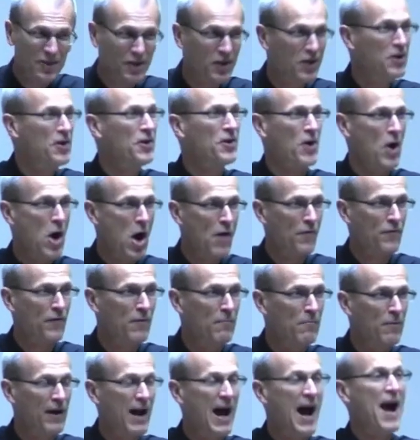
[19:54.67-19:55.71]
good
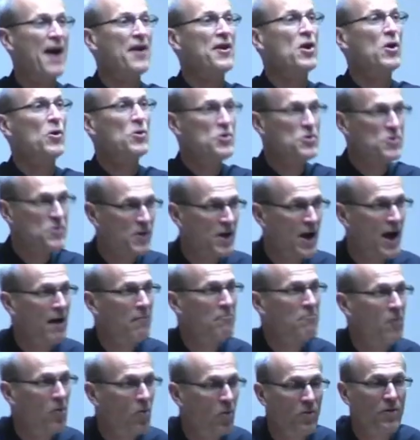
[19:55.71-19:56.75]
offer, but I know you
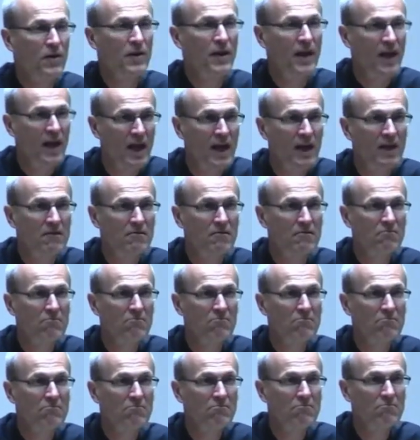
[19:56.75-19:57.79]
got more than that.
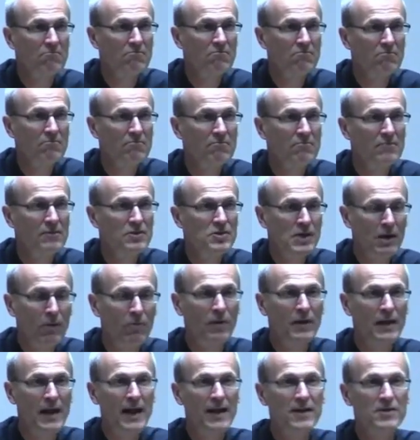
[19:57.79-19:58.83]
Is that
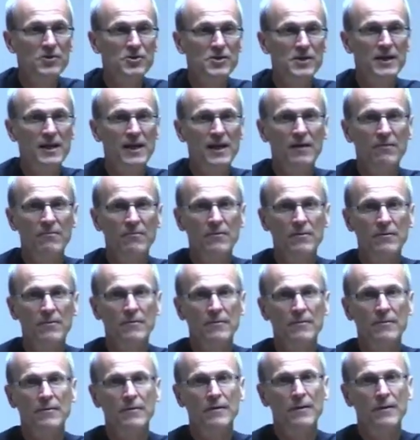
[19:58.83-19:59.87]
what Daniel said? No.